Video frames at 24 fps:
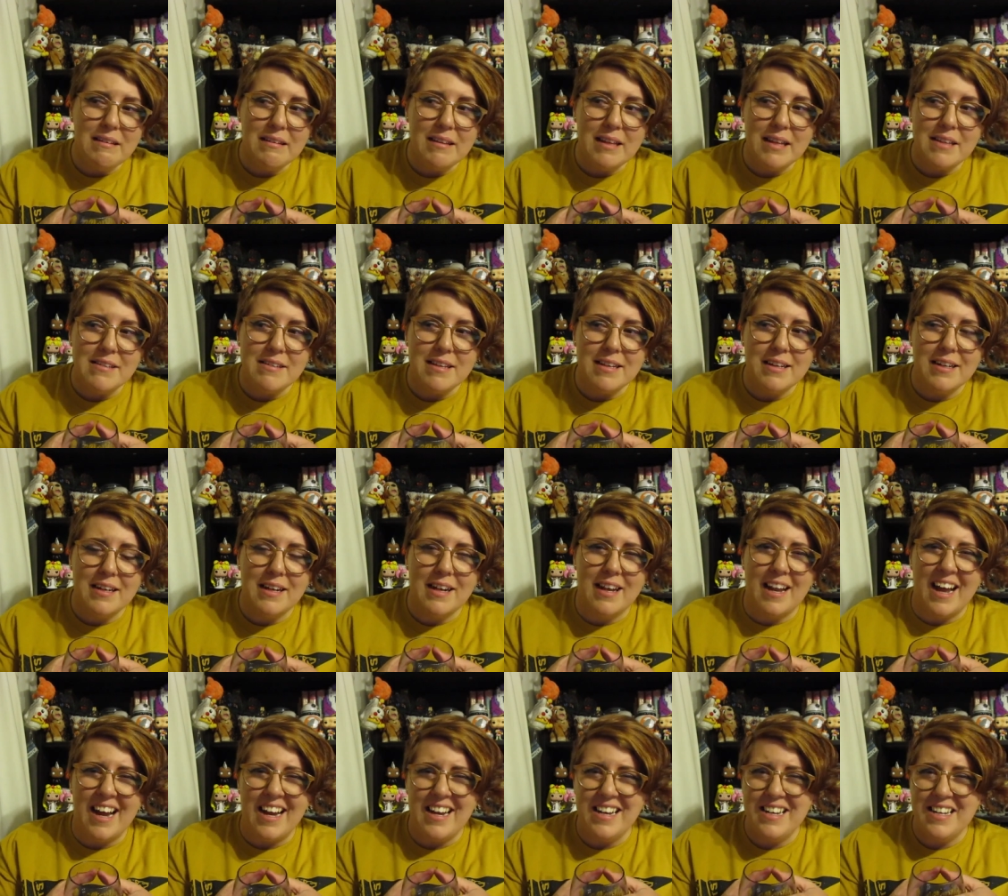That's like a
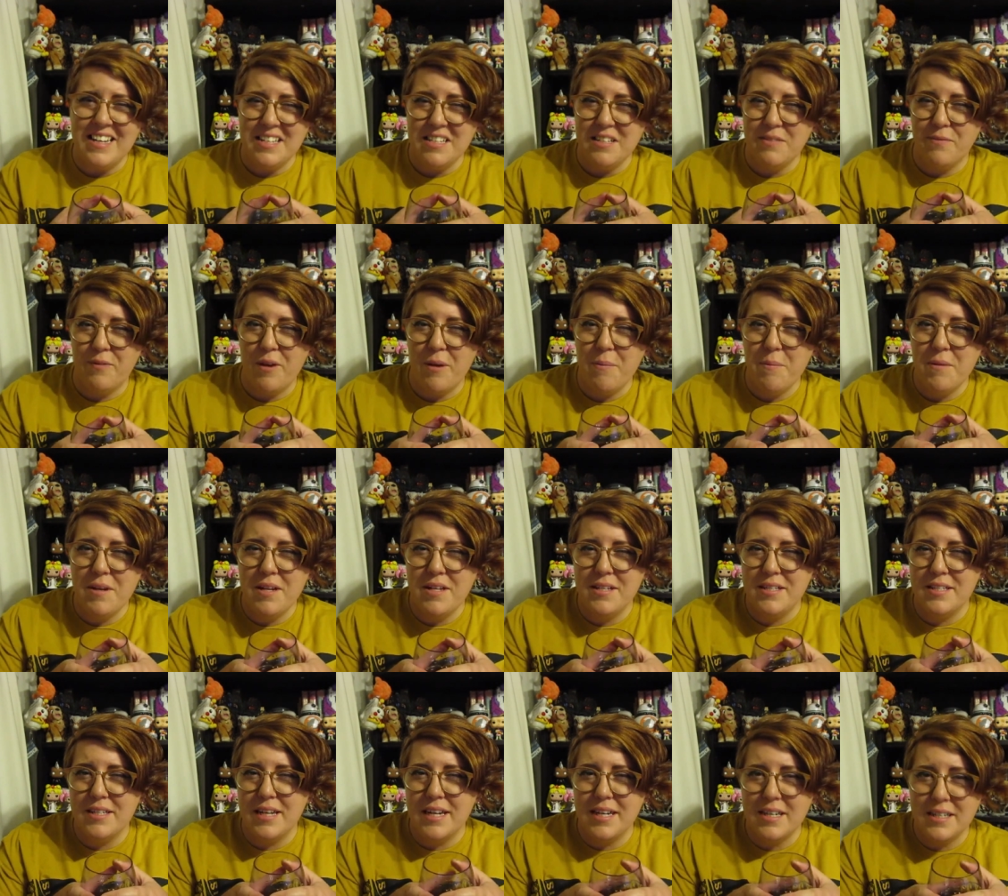90s
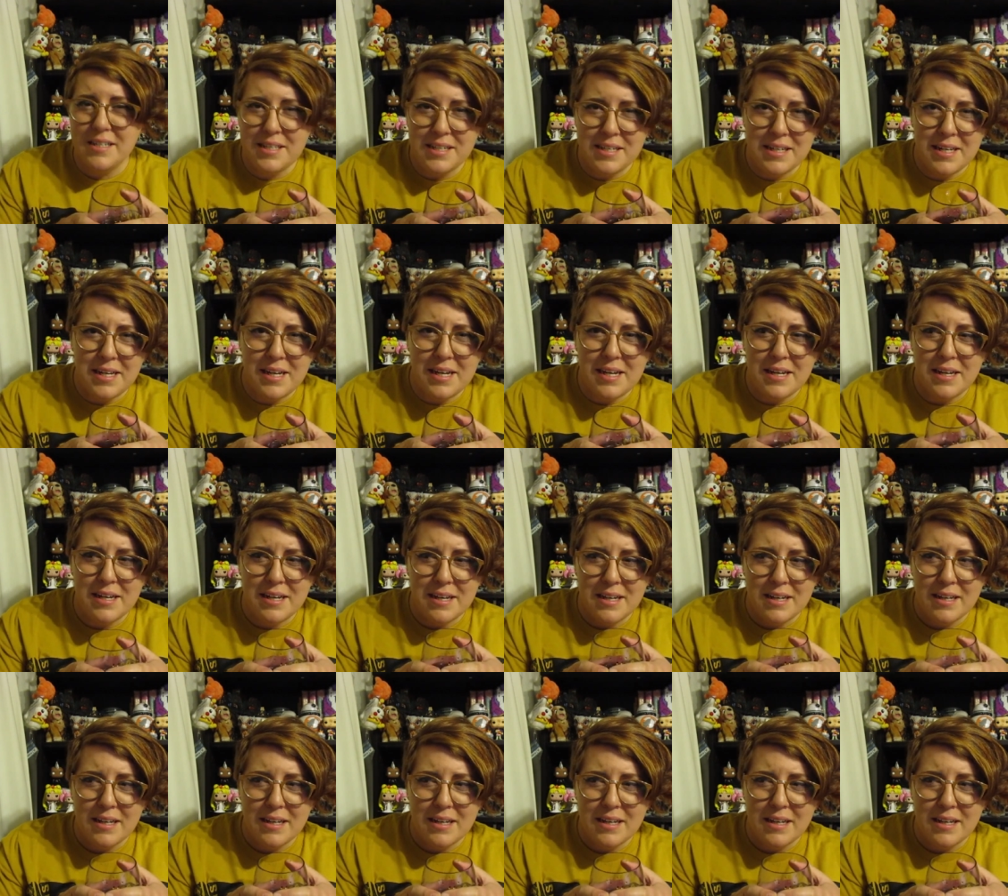feminist idea.